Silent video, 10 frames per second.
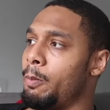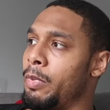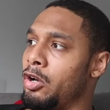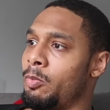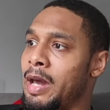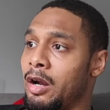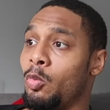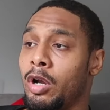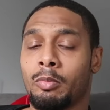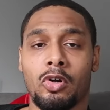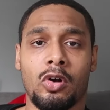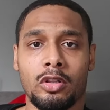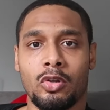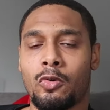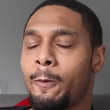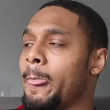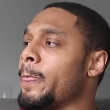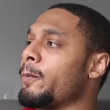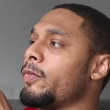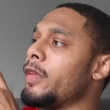But no matter what I'm going through,
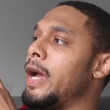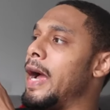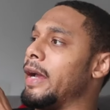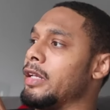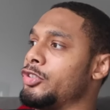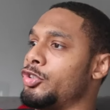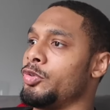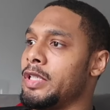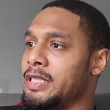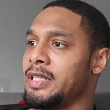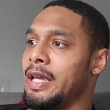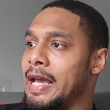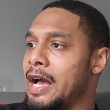I can truly say